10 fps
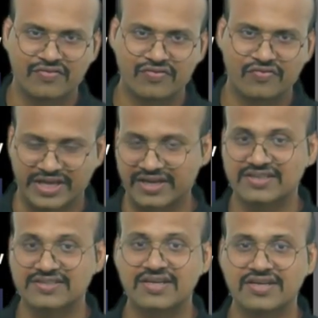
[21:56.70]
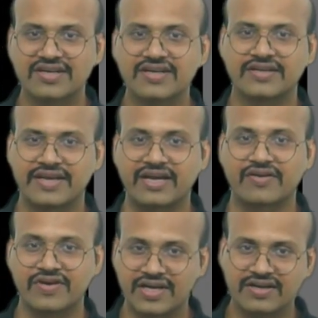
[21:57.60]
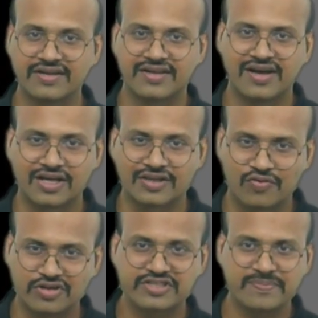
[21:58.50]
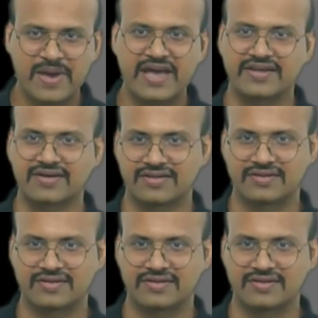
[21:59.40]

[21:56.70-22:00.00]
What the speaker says: we can consider that our earth was spherical.